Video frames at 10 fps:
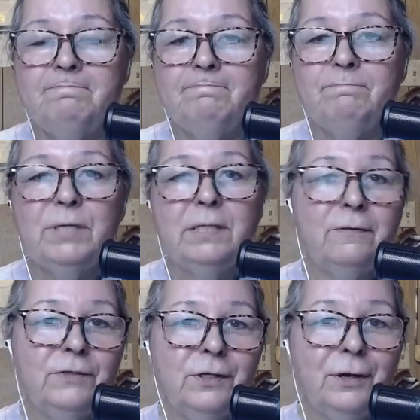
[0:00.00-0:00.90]
big love
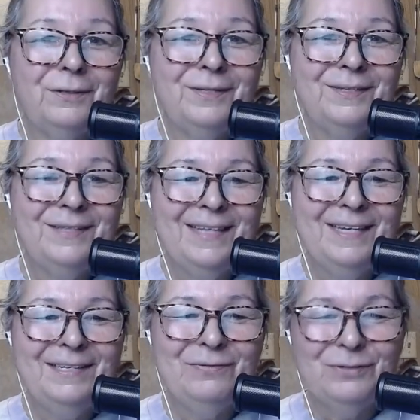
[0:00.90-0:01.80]
to y'all. And
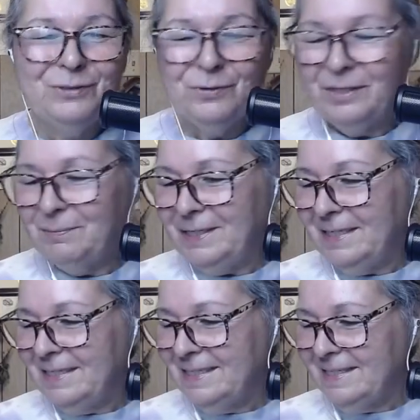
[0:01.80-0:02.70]
thank you for joining me.
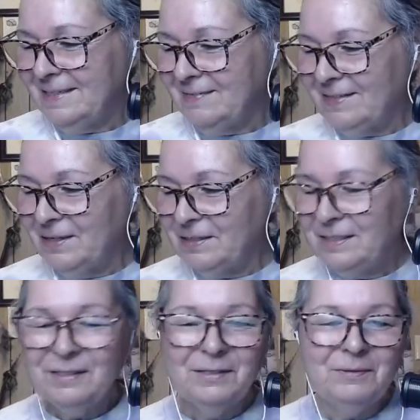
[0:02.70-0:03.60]
We'll talk to
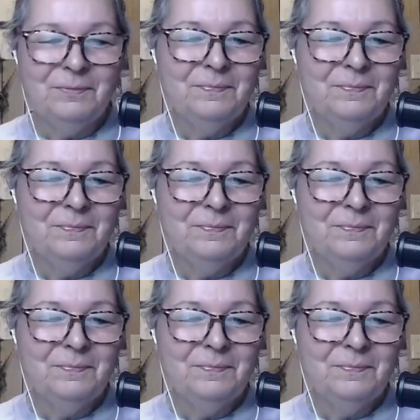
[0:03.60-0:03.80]
you soon.